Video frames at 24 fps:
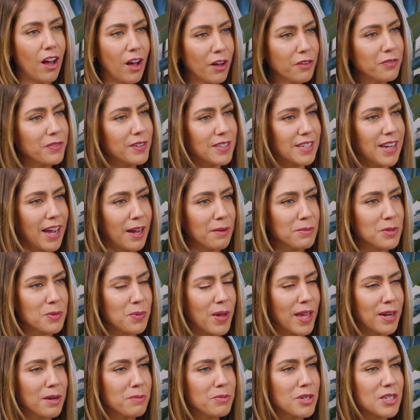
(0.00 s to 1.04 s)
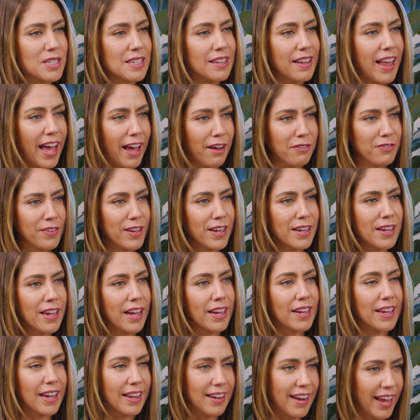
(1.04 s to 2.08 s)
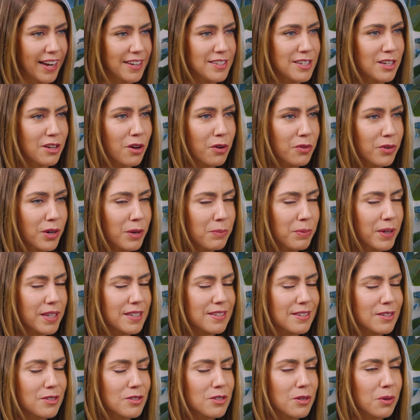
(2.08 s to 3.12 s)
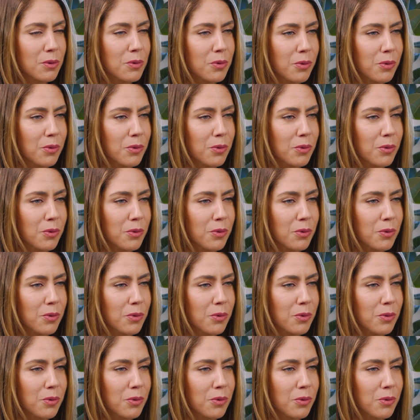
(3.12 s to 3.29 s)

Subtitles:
oftentimes we end up just laughing and connecting over it because it's so